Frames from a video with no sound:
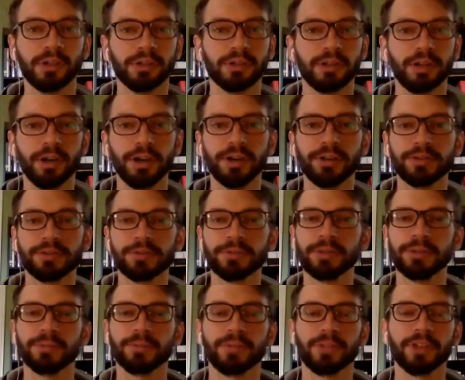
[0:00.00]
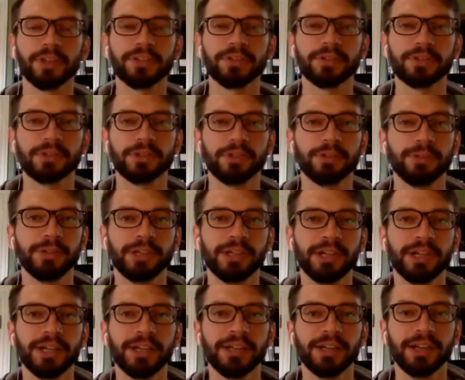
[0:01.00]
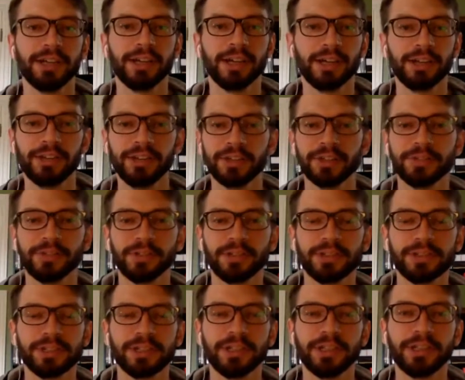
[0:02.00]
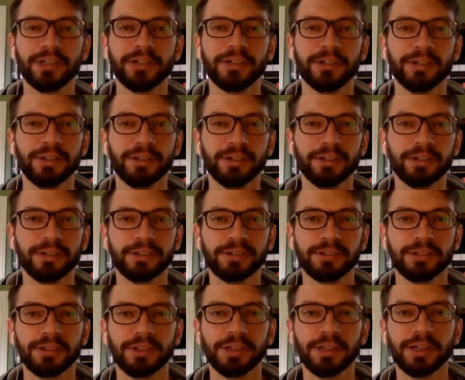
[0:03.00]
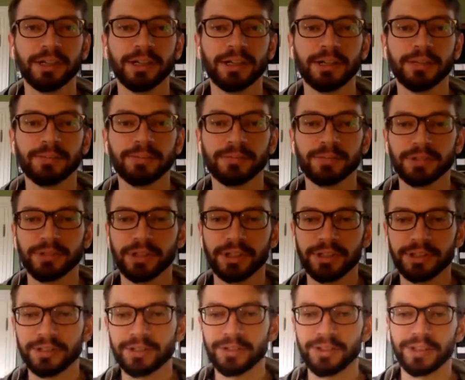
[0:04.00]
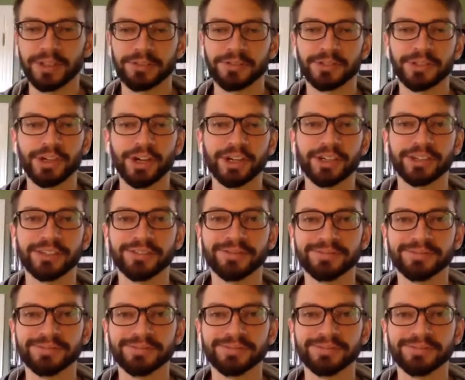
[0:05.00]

All right, sweet. Thanks for joining me today, and thanks for listening in also. Chris, thanks for talking.